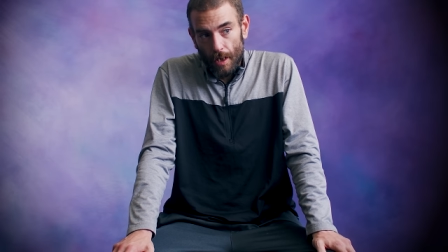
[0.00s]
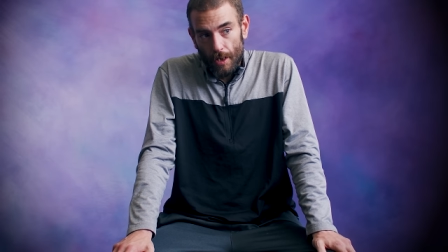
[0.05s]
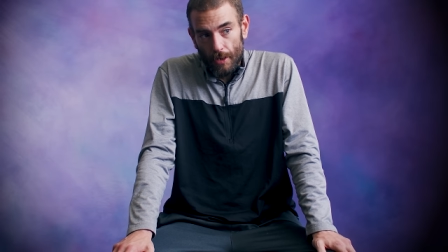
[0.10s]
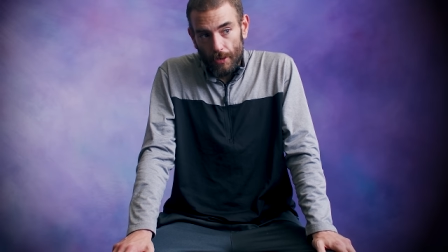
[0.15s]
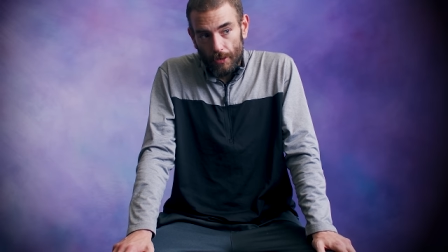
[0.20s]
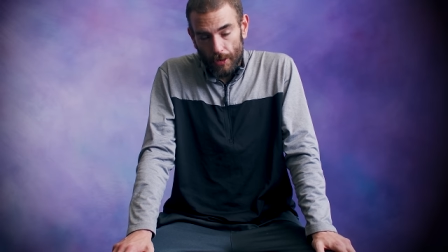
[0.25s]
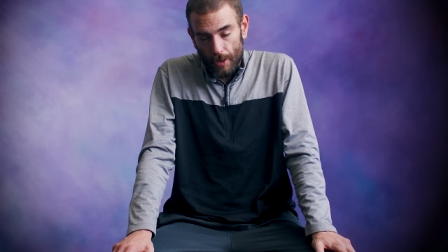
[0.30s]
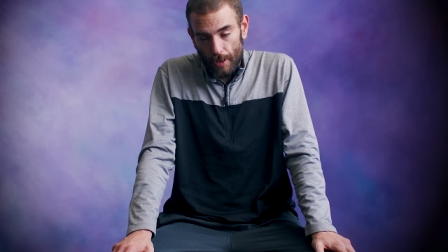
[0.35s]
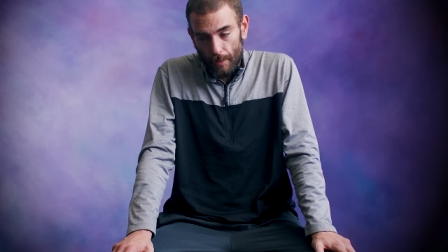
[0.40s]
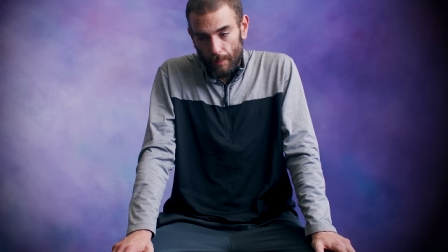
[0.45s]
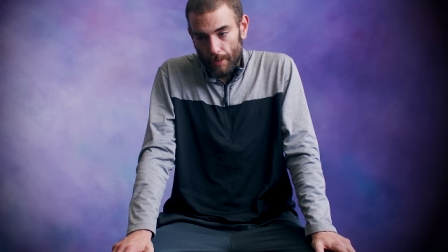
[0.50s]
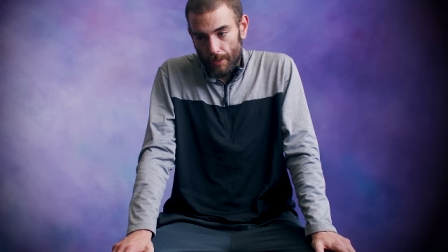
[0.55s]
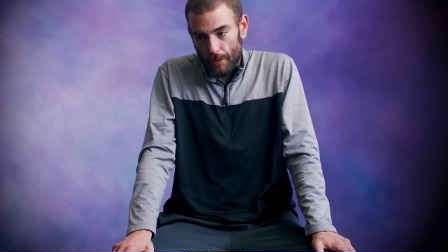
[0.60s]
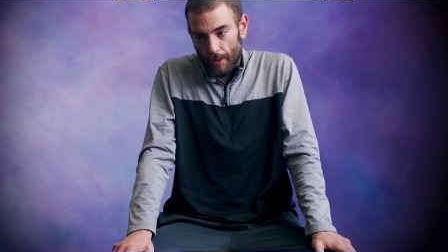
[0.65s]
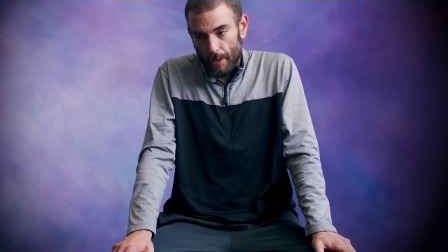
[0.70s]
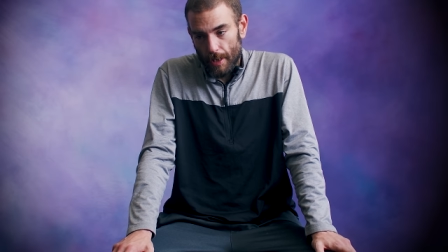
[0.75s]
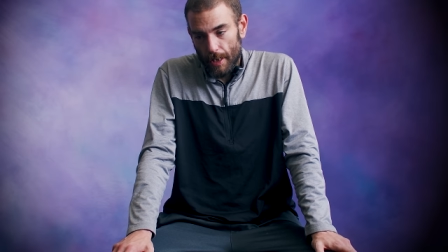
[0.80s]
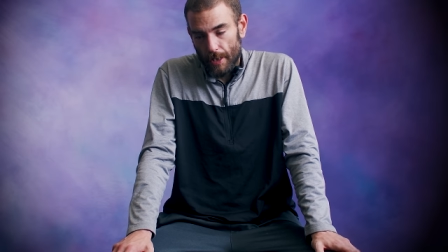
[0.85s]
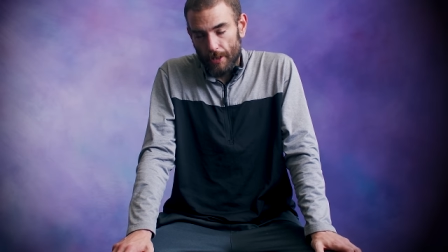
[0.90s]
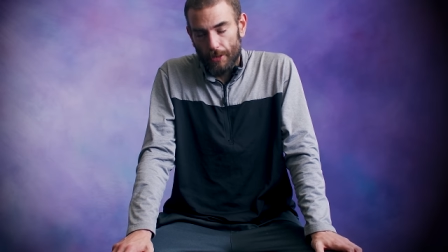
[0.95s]
She was
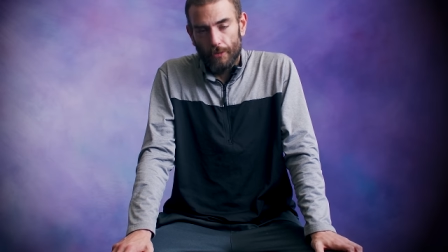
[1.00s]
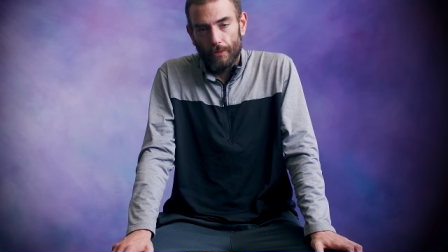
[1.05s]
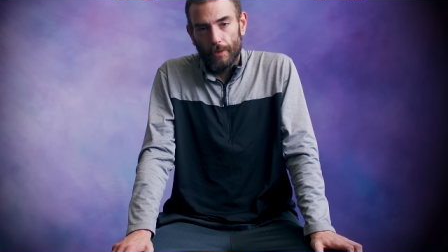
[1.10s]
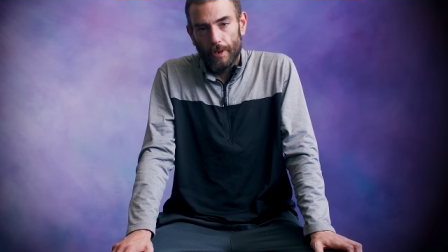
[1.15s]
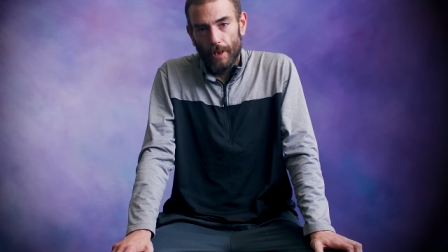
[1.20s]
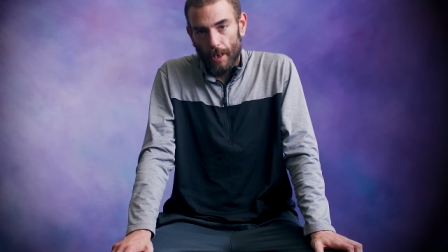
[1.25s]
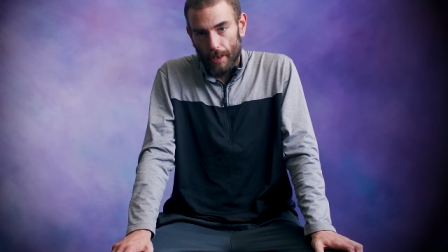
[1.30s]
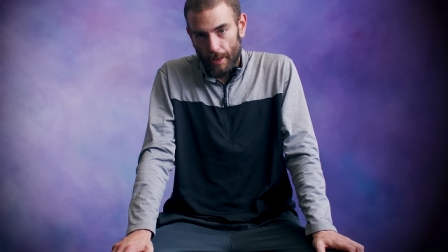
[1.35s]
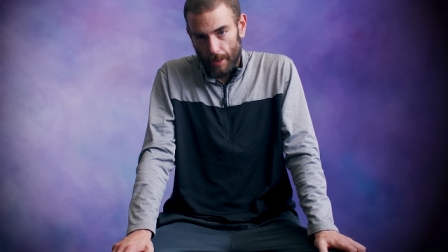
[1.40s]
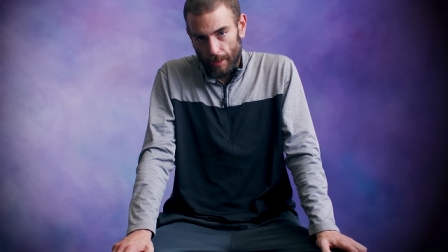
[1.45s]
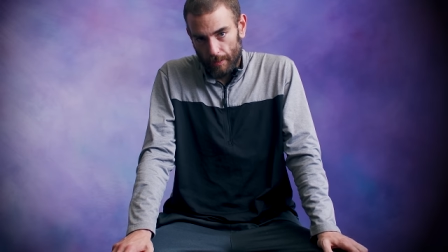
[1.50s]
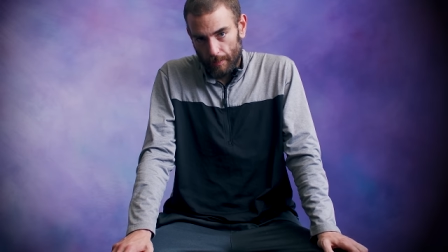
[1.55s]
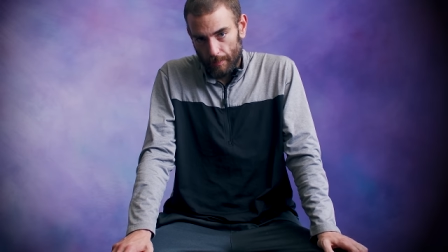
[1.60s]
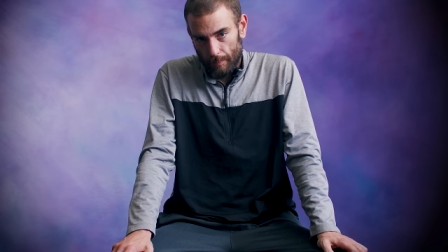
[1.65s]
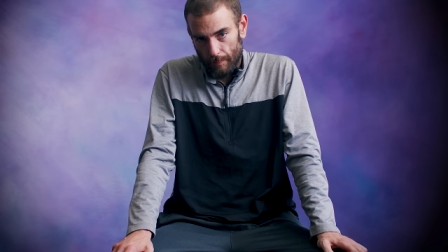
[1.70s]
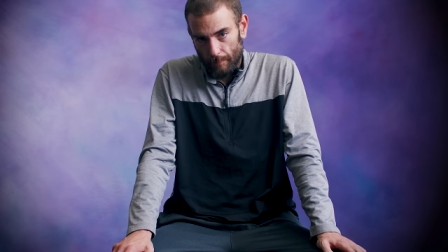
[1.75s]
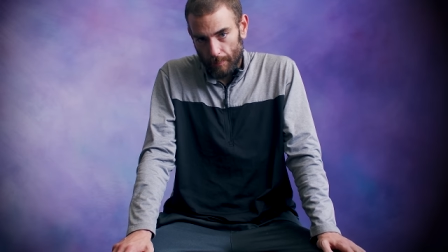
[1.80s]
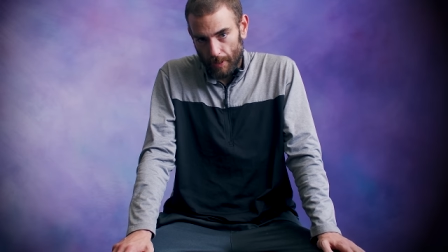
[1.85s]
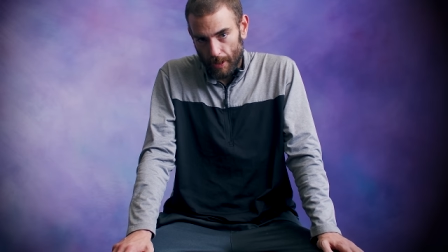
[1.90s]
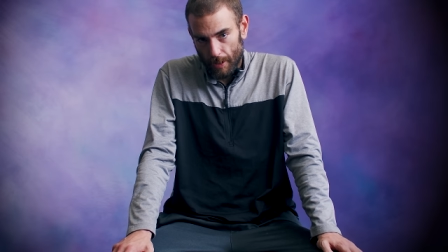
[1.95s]
a histrionic
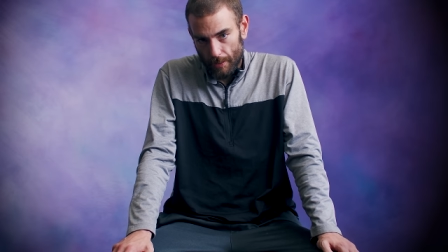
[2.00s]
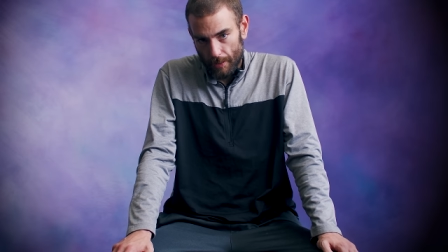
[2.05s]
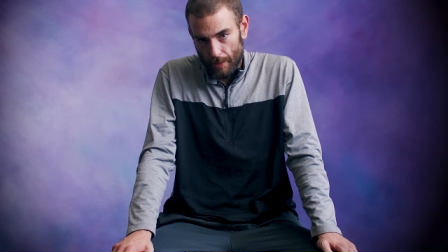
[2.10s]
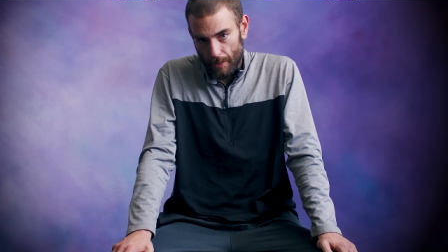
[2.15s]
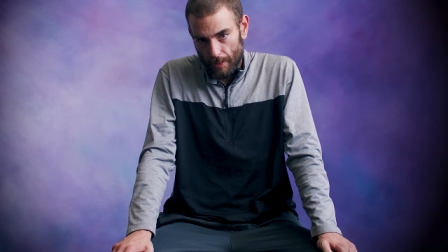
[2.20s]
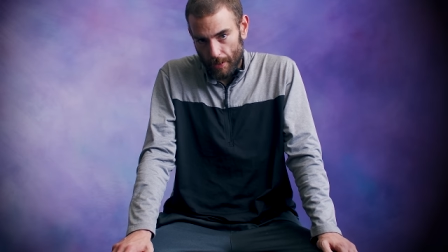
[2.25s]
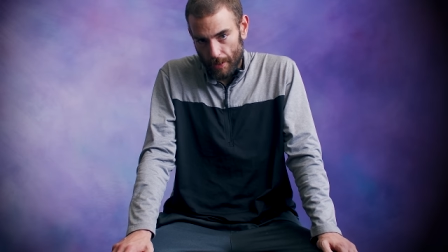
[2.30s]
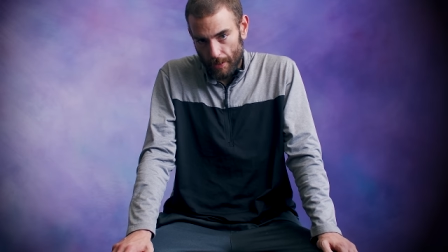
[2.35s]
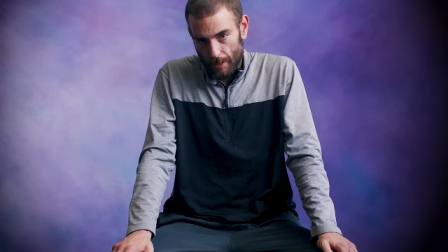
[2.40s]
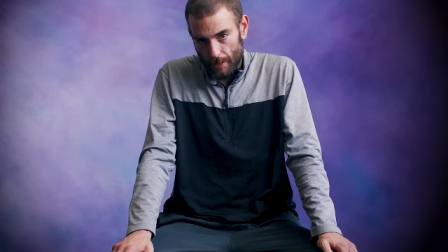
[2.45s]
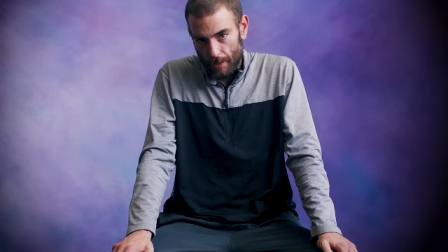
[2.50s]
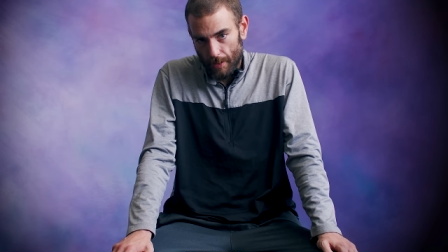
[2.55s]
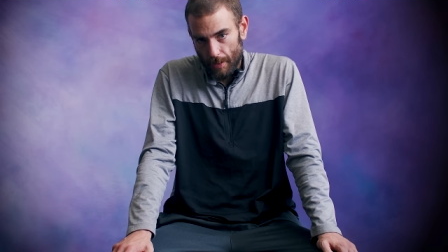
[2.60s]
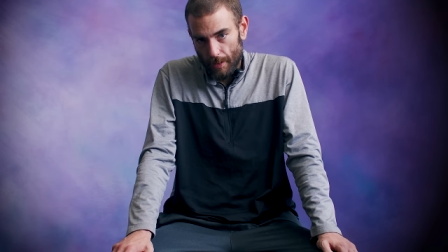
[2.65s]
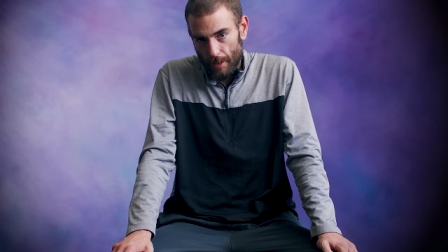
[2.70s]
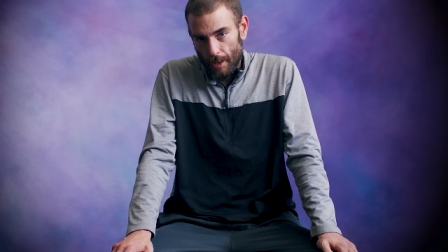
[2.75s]
narcissist.